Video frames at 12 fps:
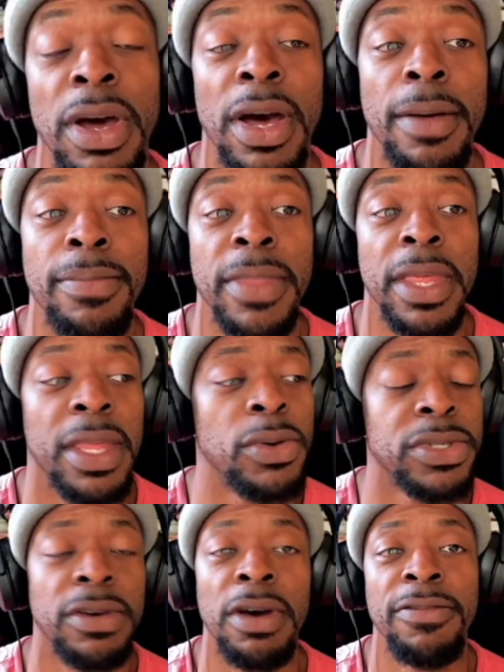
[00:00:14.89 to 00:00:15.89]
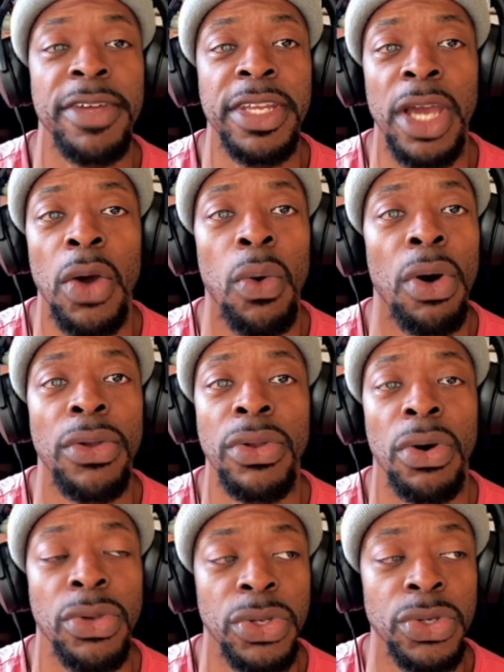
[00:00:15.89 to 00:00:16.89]
There was a video
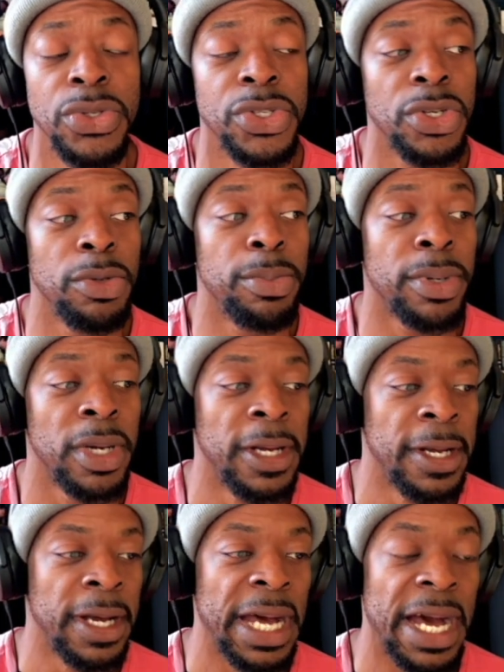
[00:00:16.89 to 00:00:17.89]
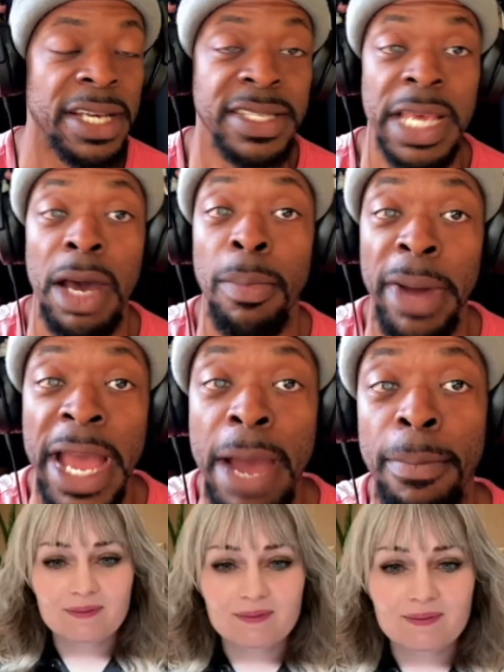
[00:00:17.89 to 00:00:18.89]
on YouTube set up by
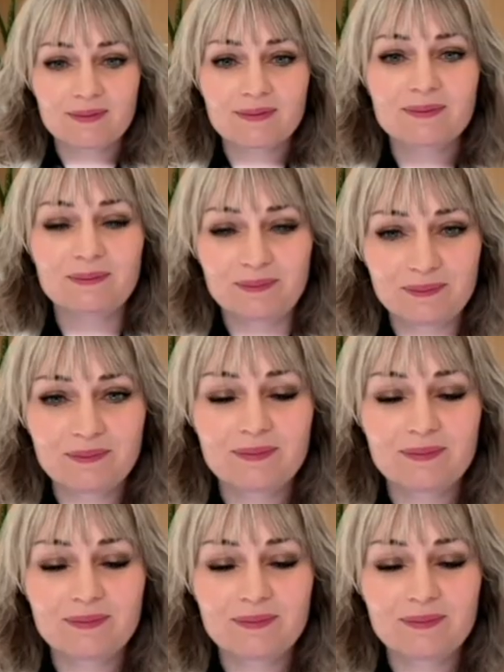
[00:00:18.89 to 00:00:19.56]
Amber O'Hearn.